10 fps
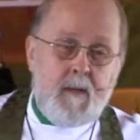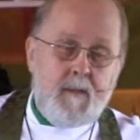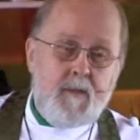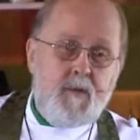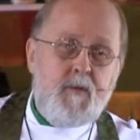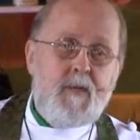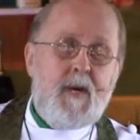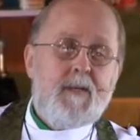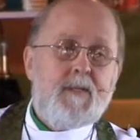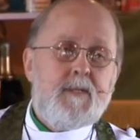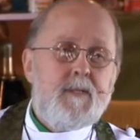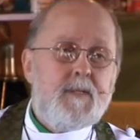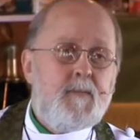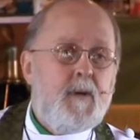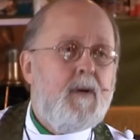To do that is to
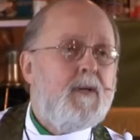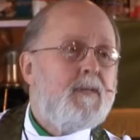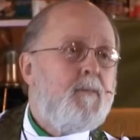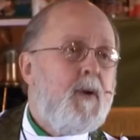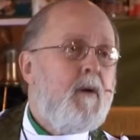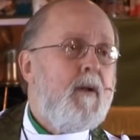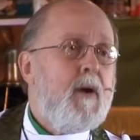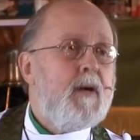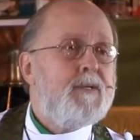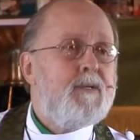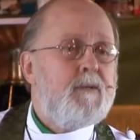experience a paradox.